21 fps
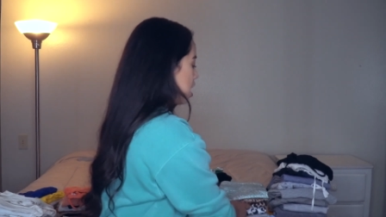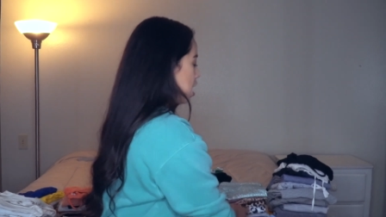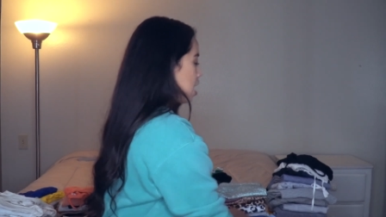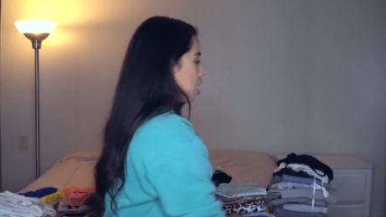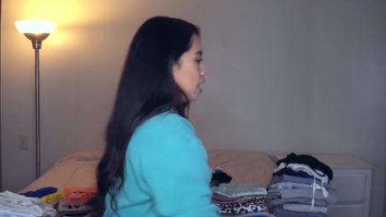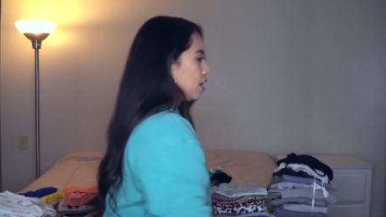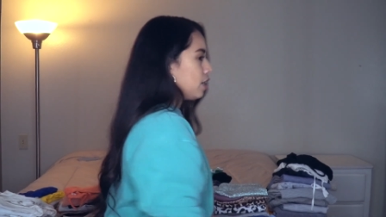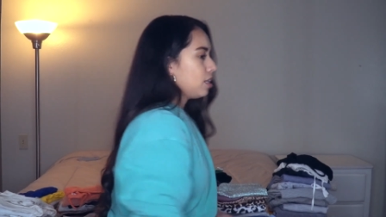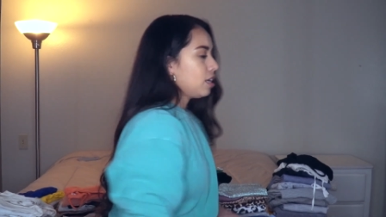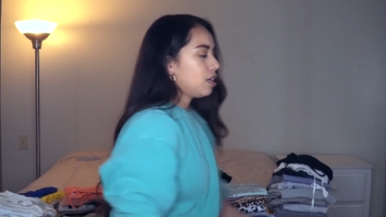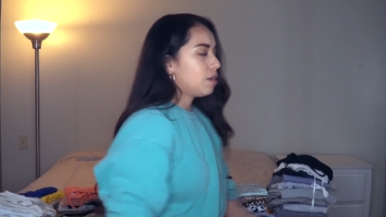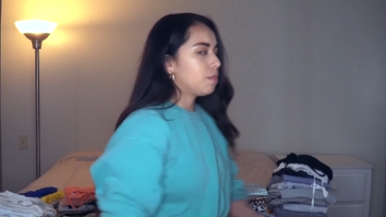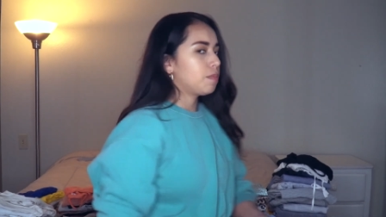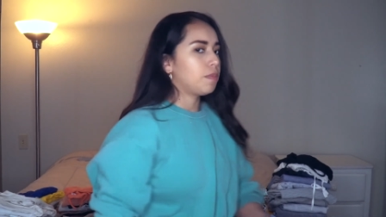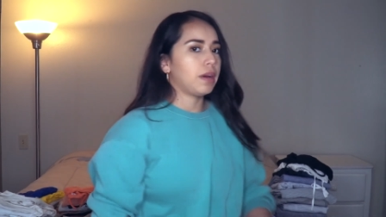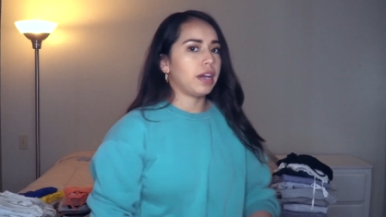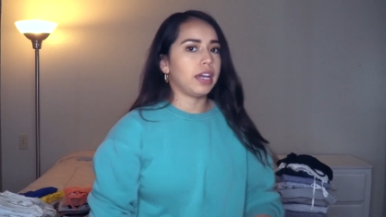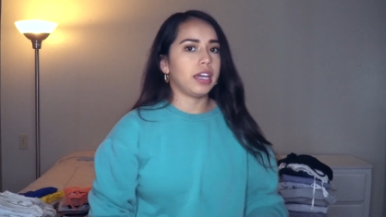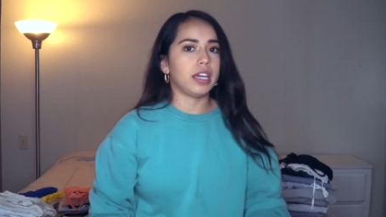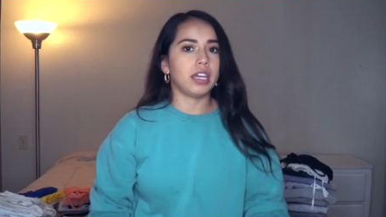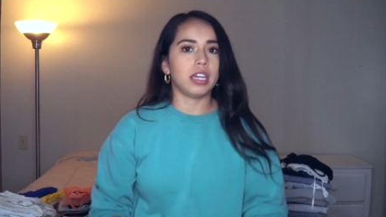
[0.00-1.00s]
I like
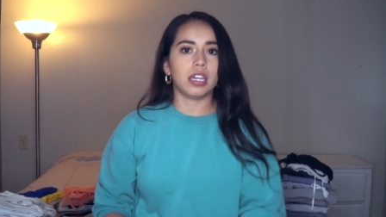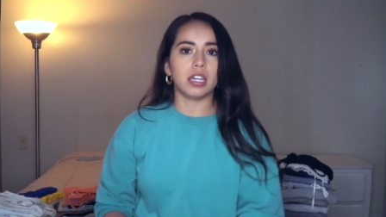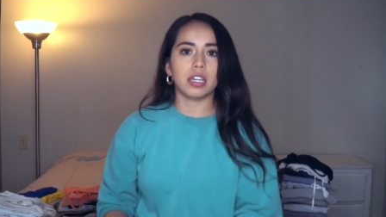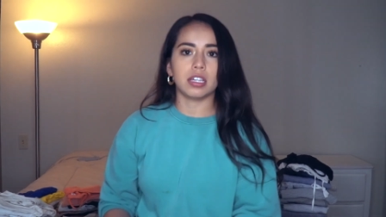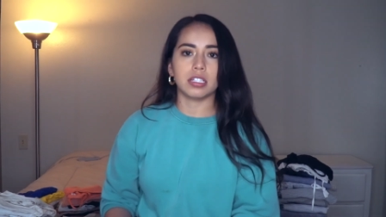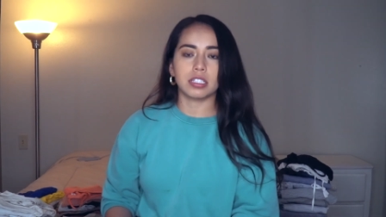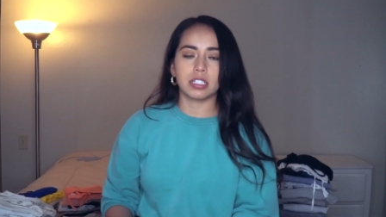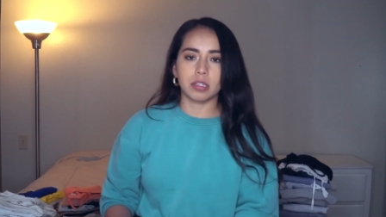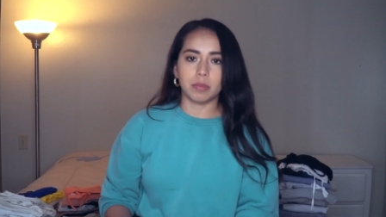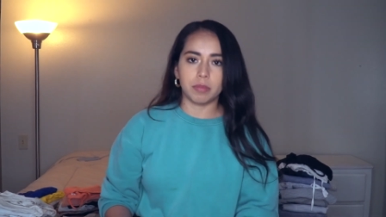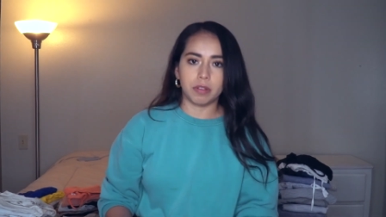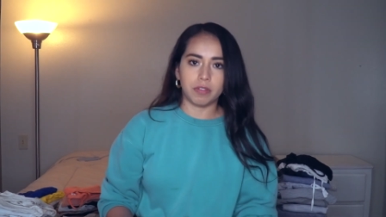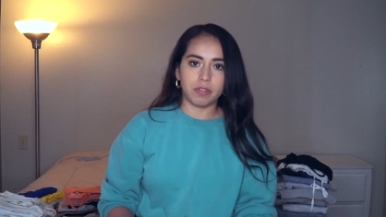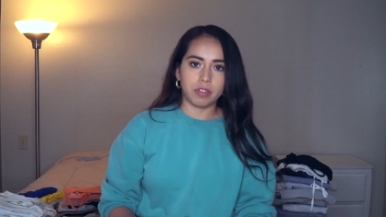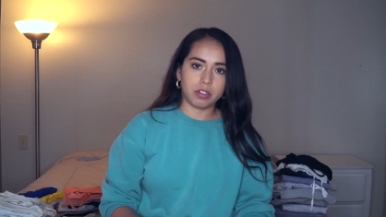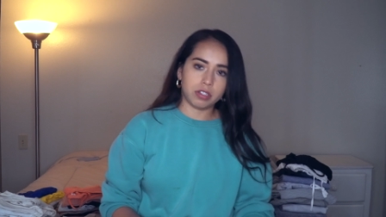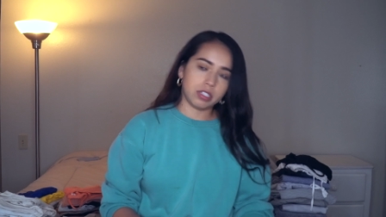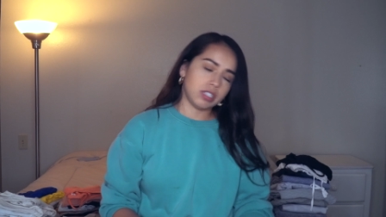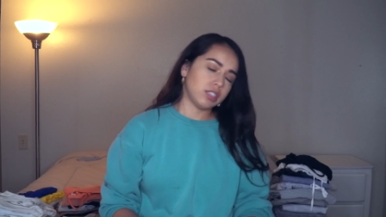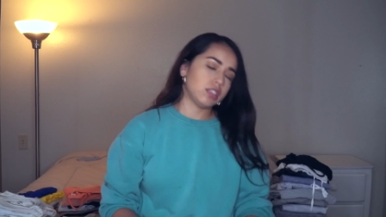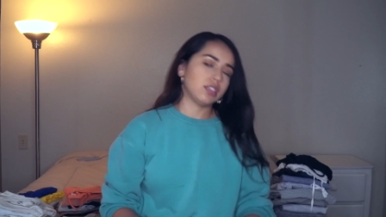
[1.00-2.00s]
buying some of
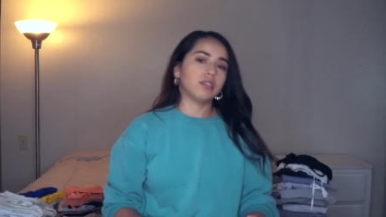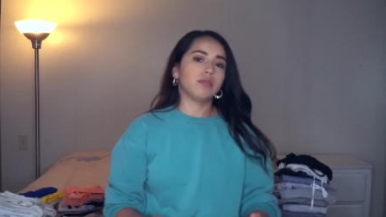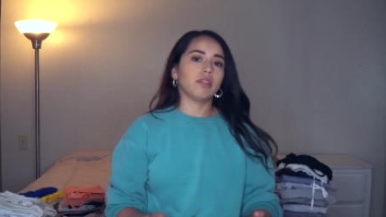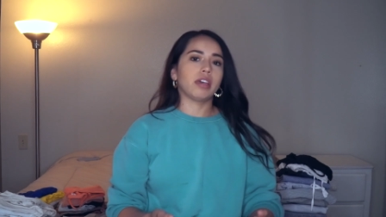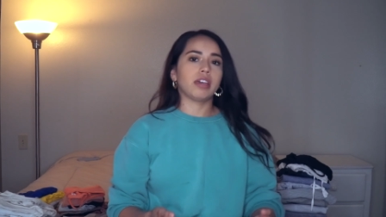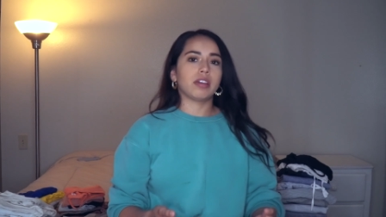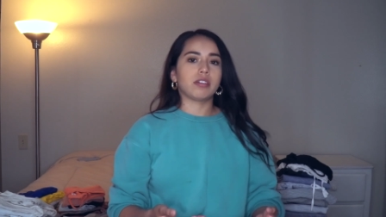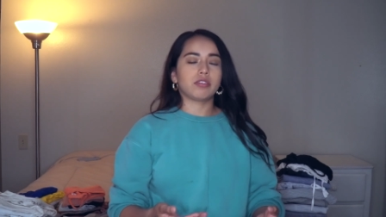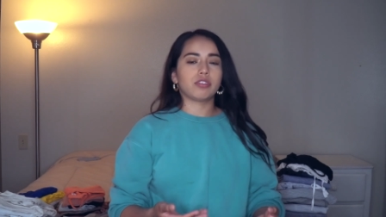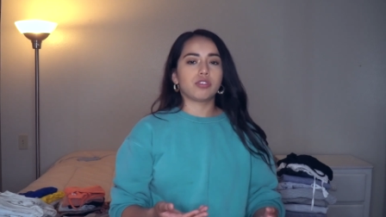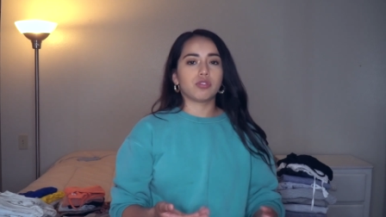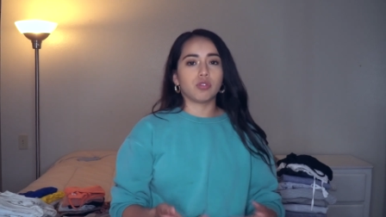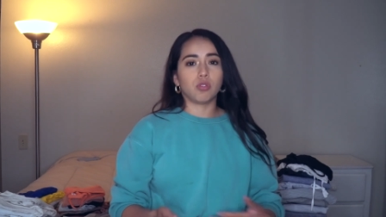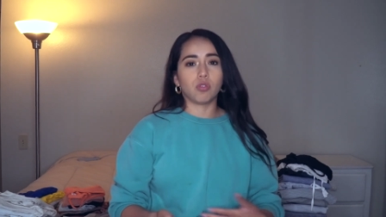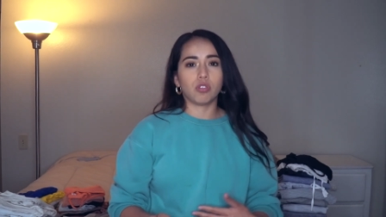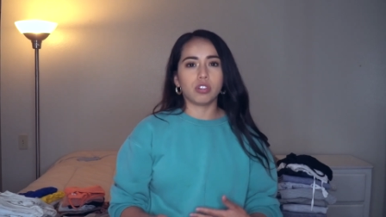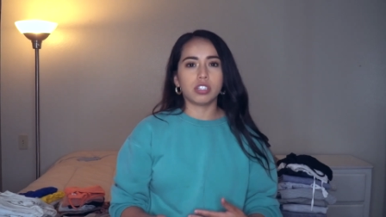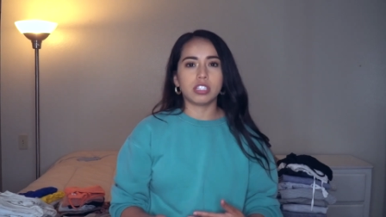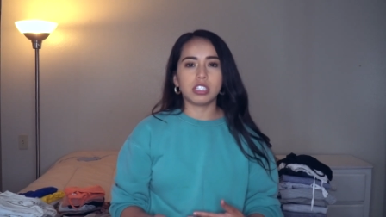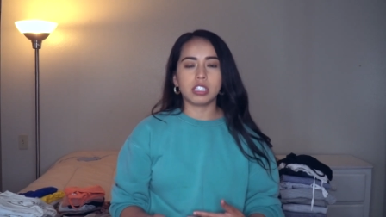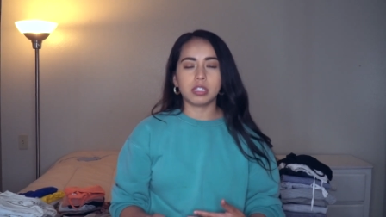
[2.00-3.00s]
their like
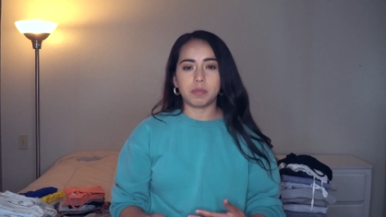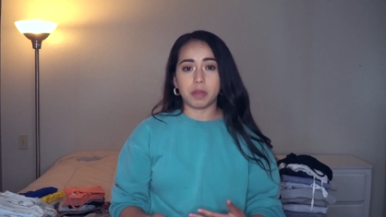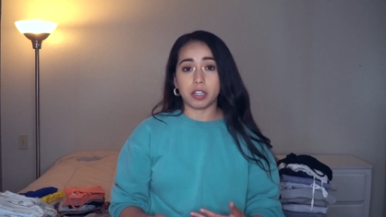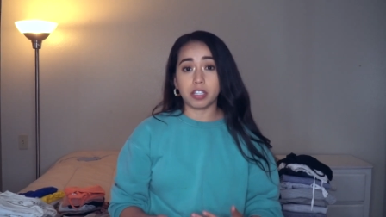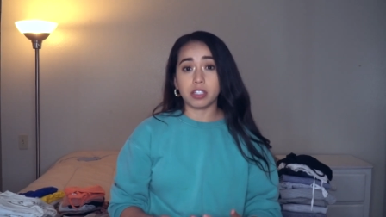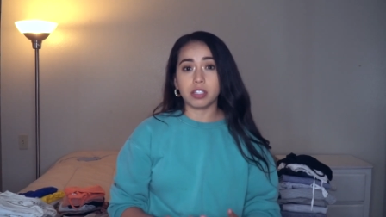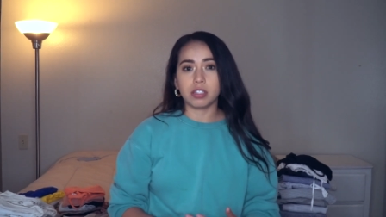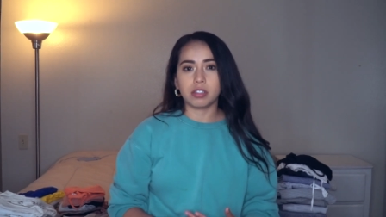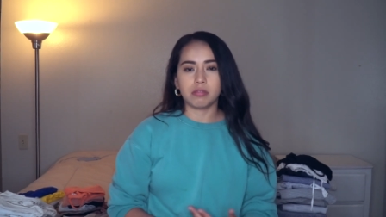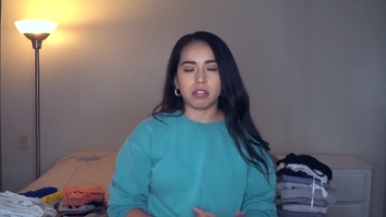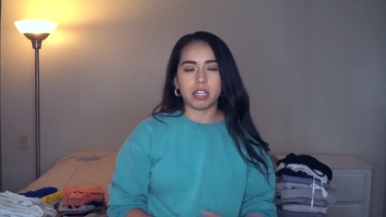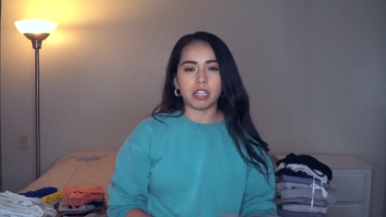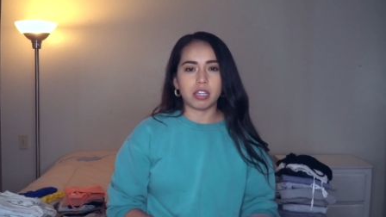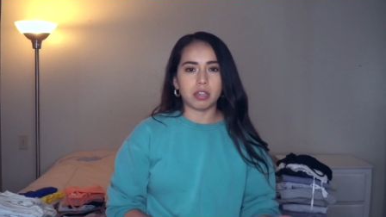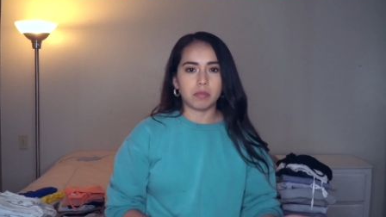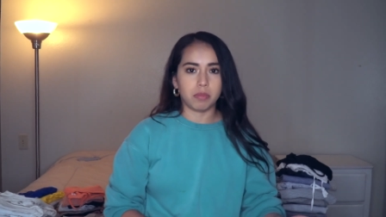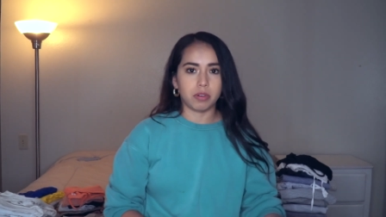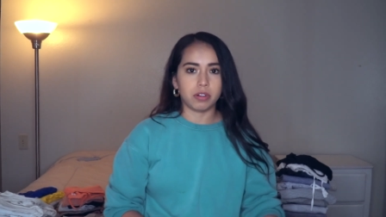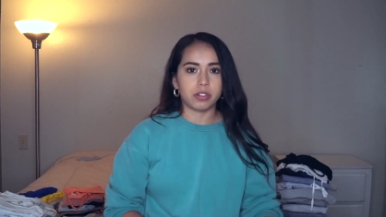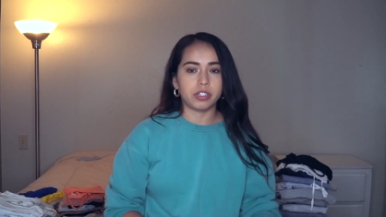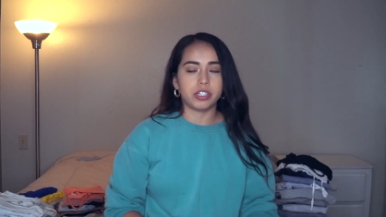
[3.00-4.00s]
shorts, especially like in
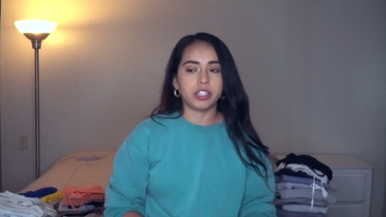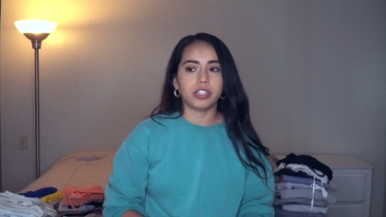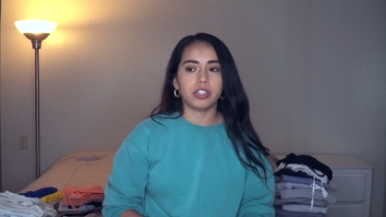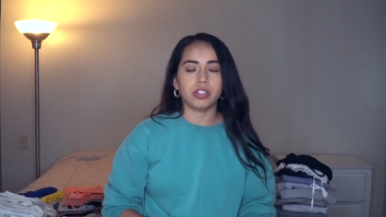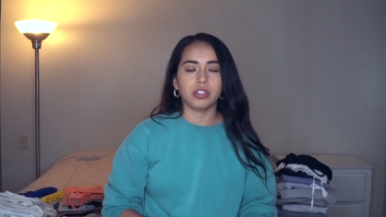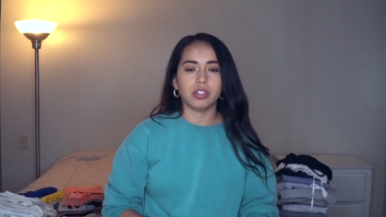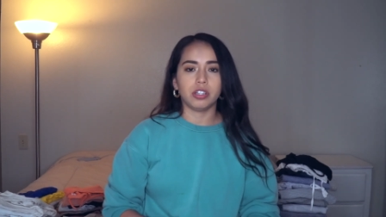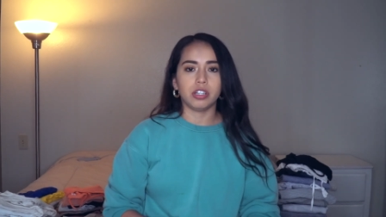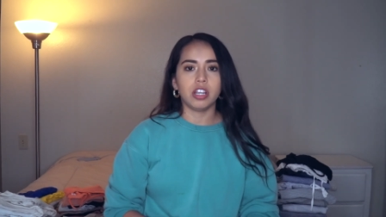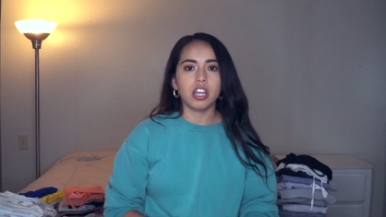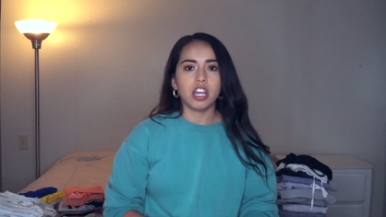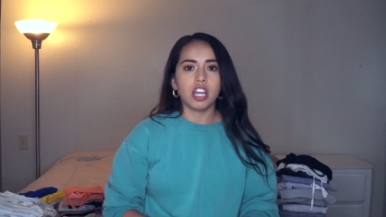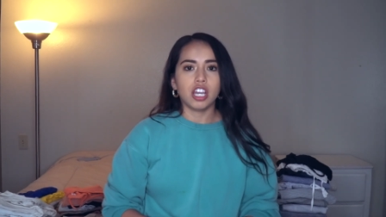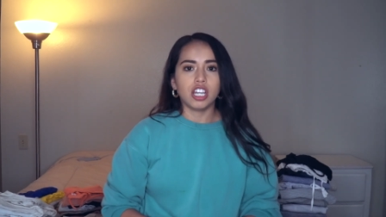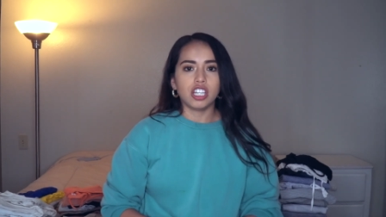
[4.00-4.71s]
particular,